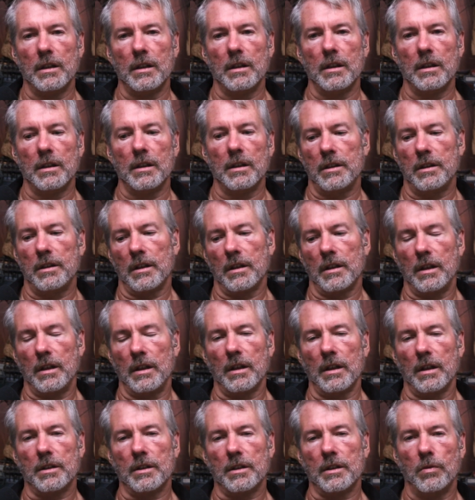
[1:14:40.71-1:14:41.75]
they're going to
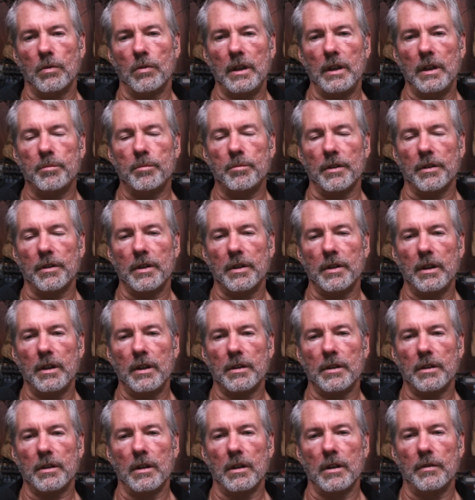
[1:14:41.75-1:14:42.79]
get 20%
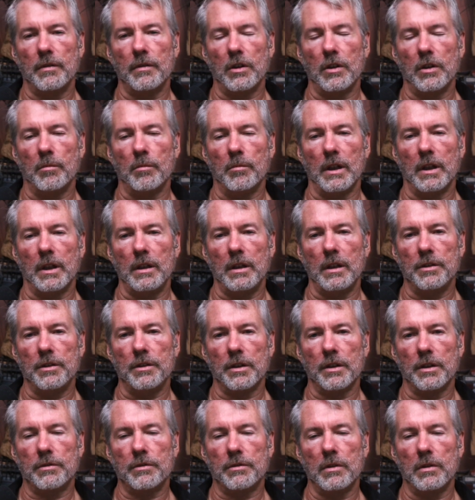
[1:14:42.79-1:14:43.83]
of your money
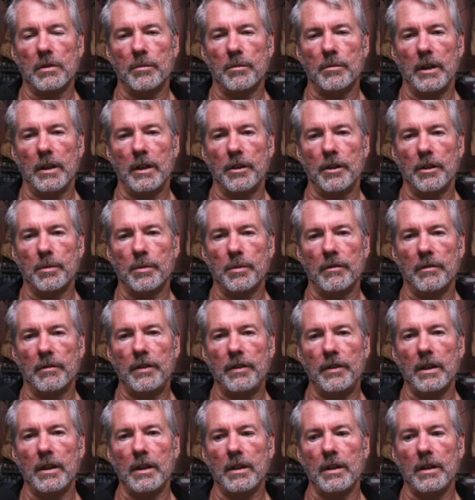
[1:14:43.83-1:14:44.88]
just through the management
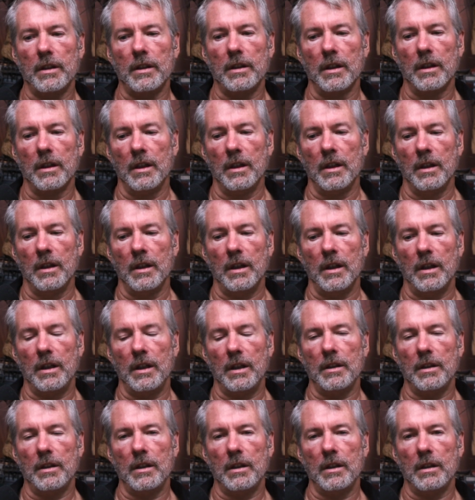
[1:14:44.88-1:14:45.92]
fee. And
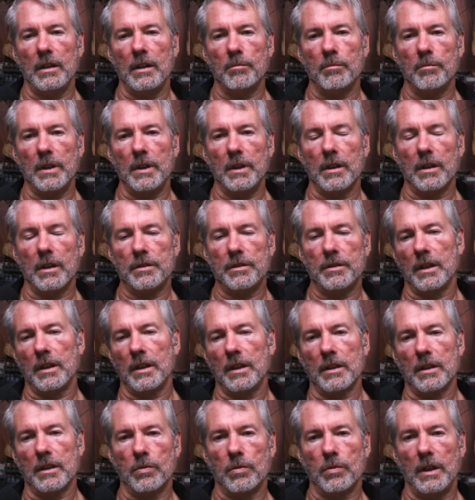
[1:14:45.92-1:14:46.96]
then because they
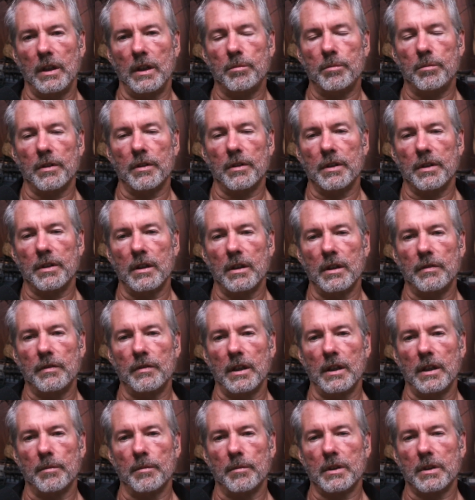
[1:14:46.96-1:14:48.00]
get 20% of the
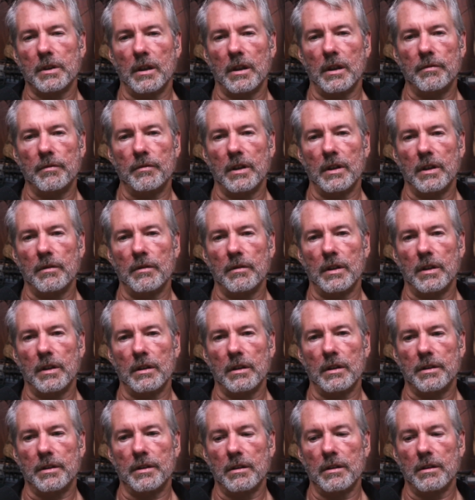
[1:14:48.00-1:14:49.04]
upside via
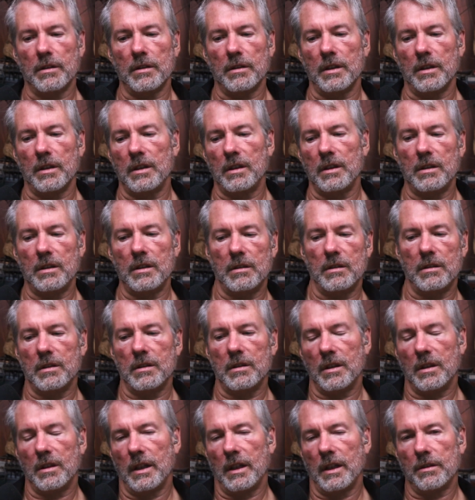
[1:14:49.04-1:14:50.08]
volatility, you
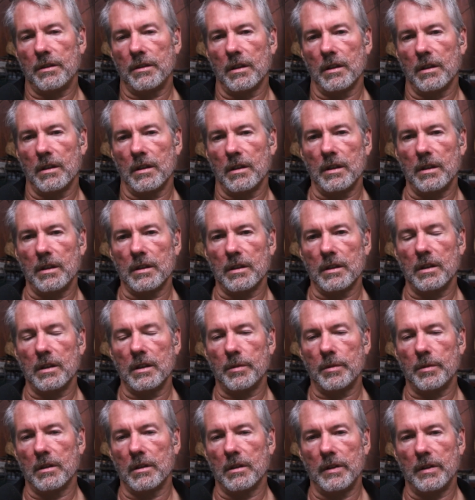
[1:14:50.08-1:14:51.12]
calculate the
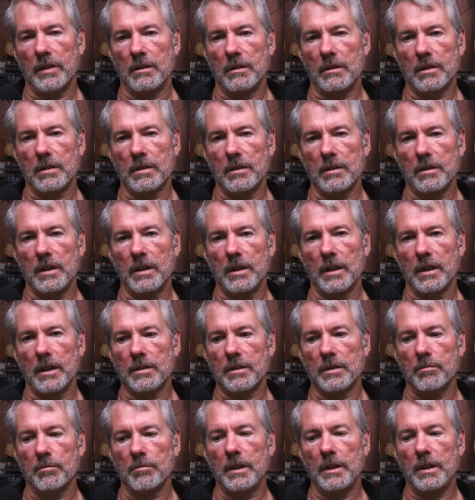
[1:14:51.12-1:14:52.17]
typical volatility of the
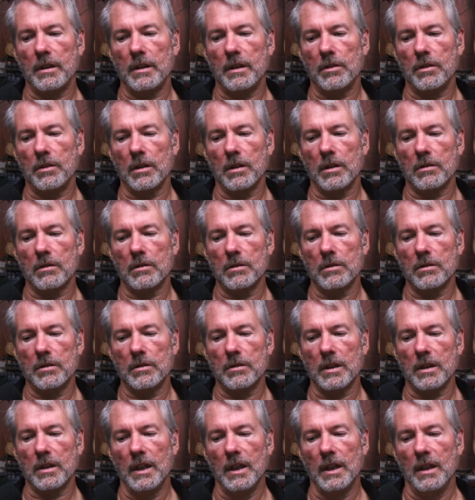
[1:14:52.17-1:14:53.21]
S&P and you conclude
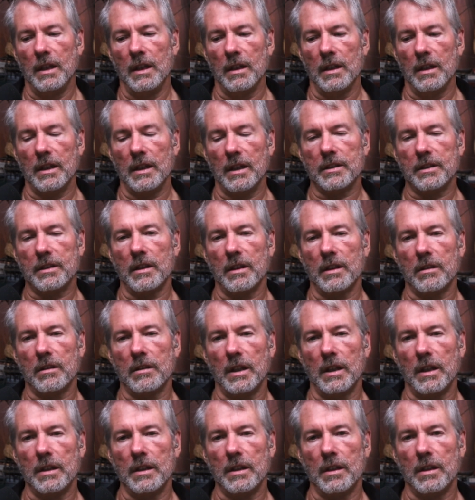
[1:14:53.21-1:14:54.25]
that that's another
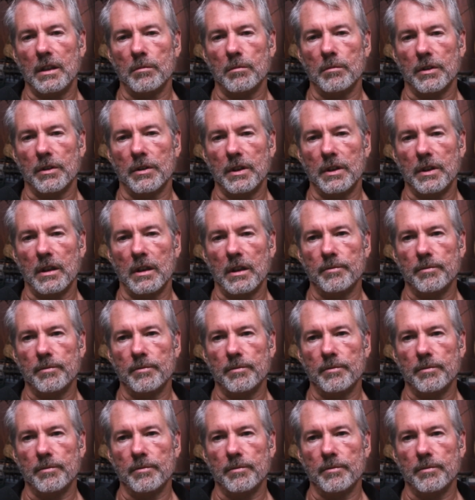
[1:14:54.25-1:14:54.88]
18%.